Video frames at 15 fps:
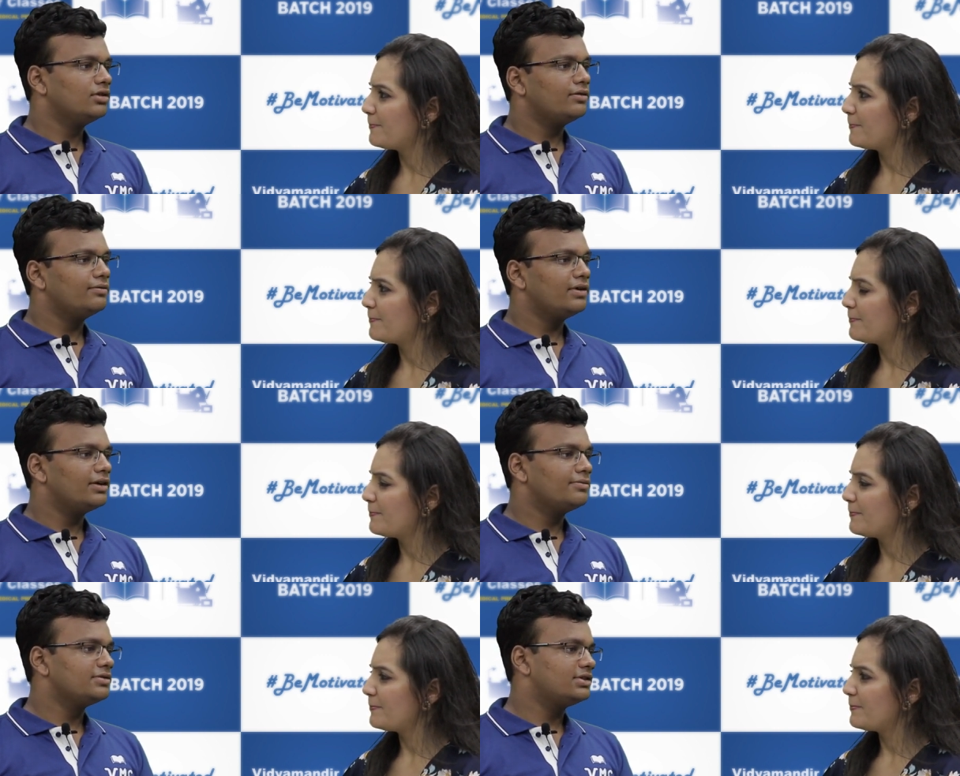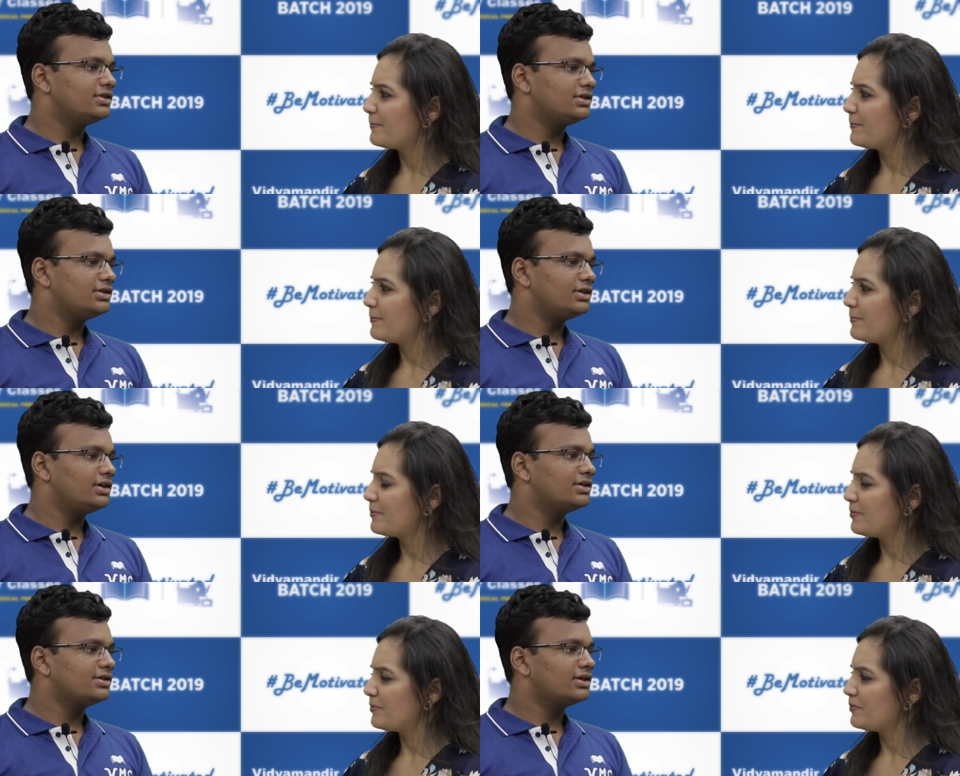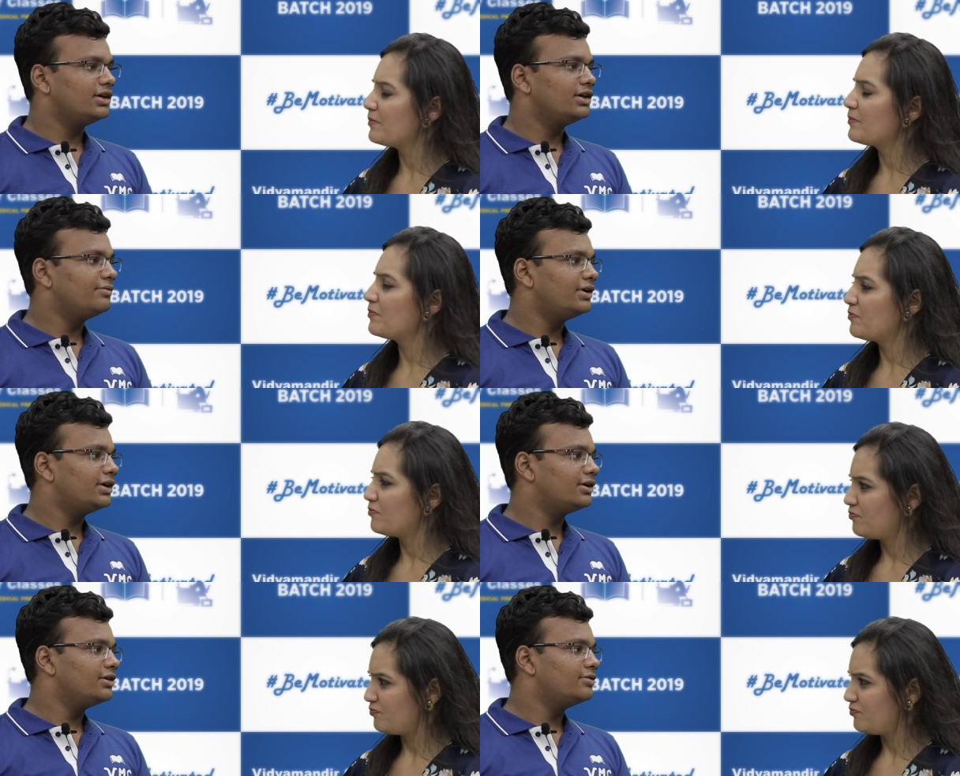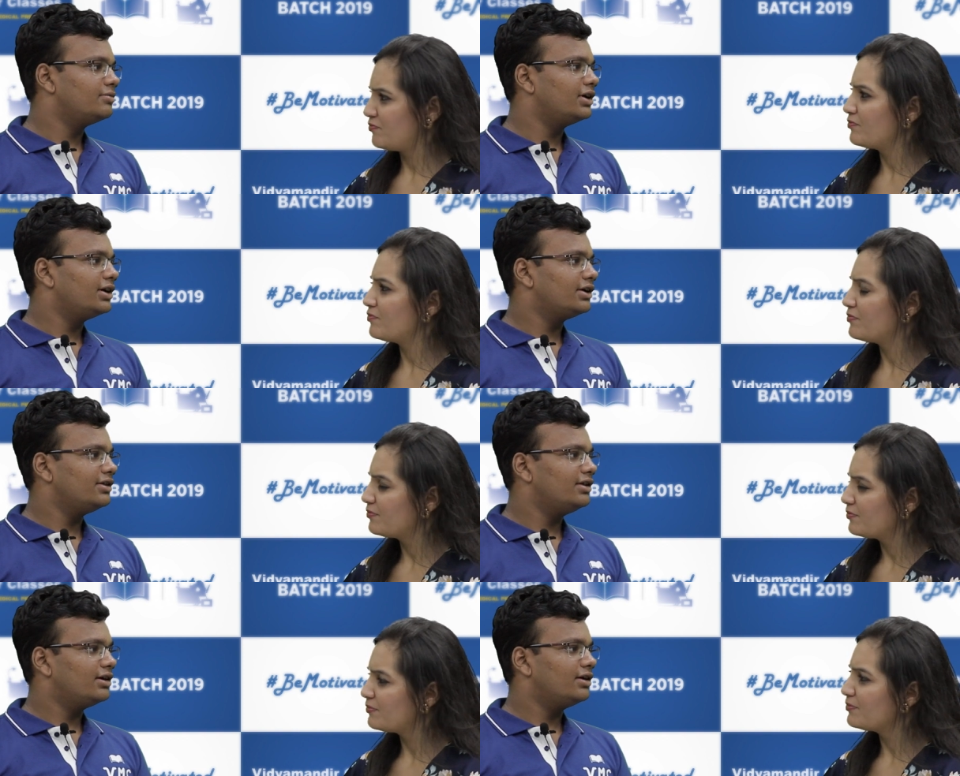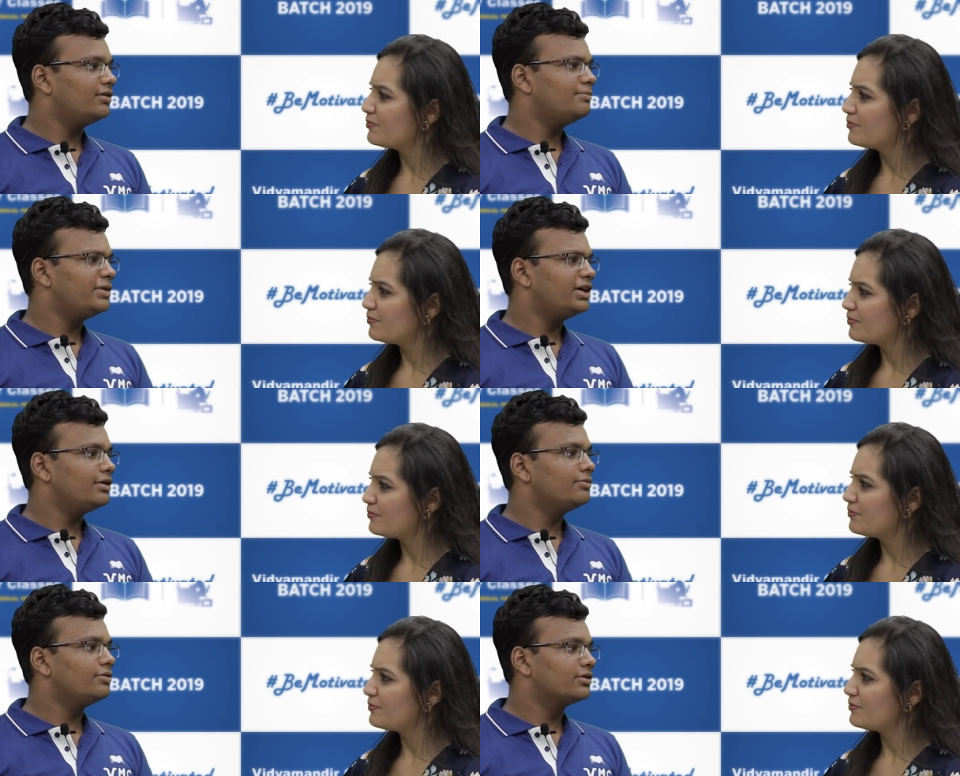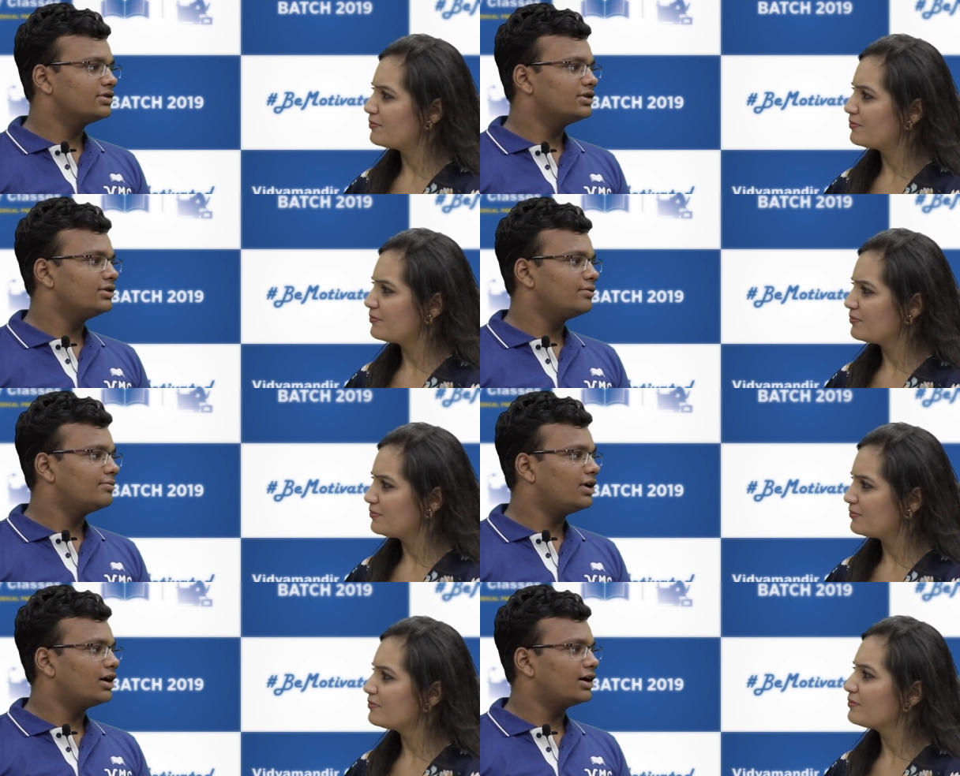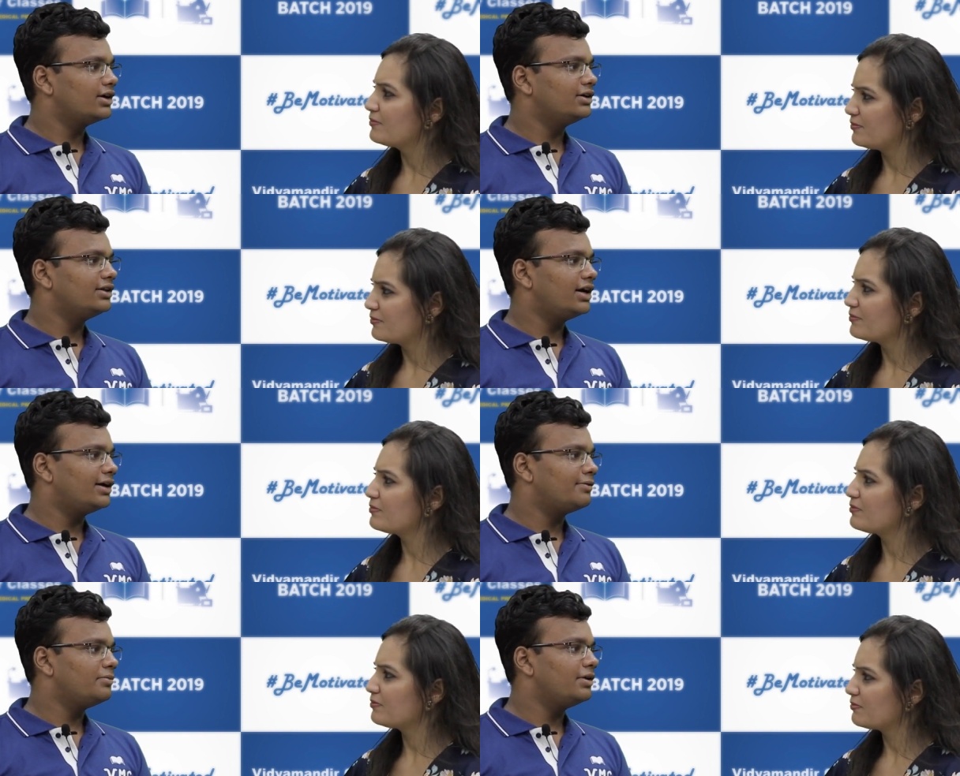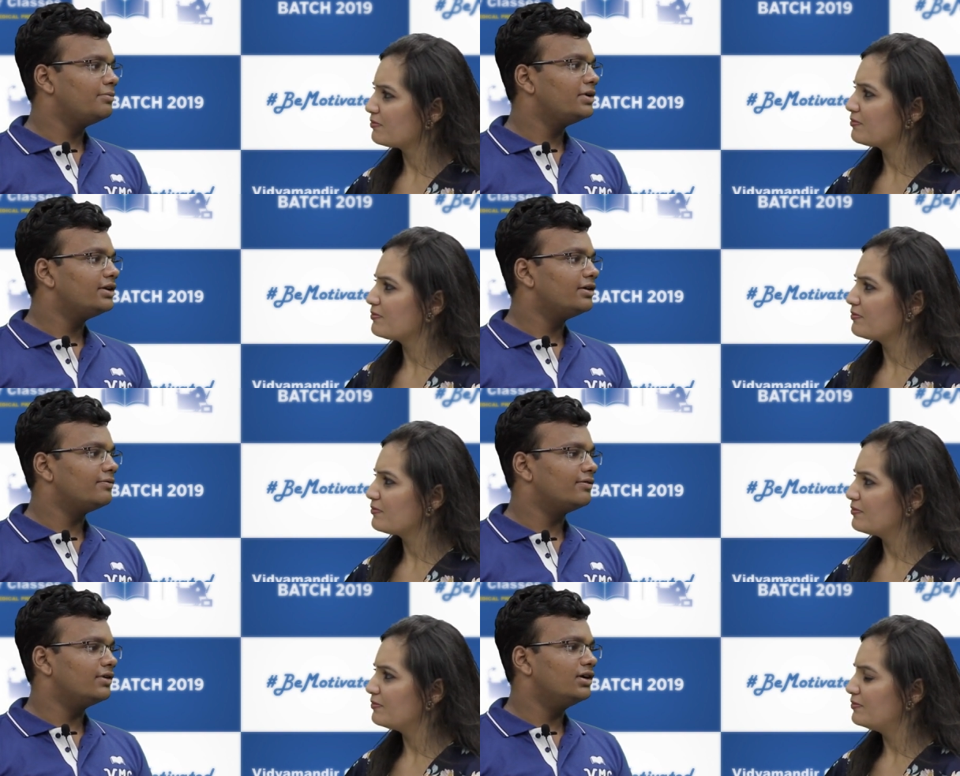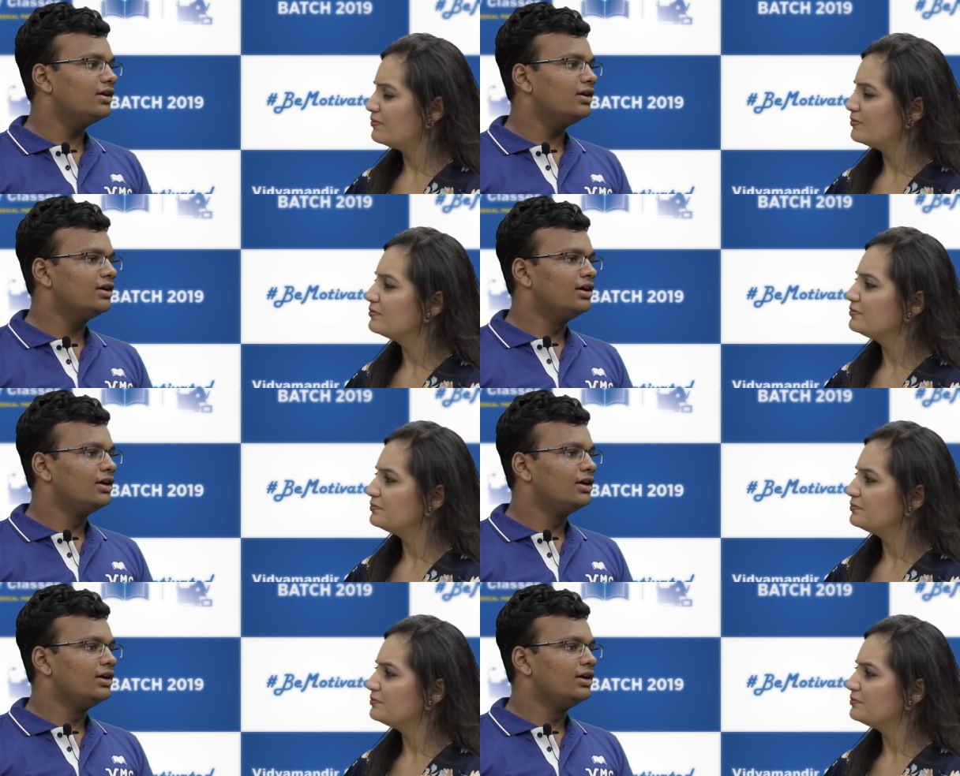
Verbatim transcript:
Speaker 1: the V M C study material, but there are many books in the market that may be referred.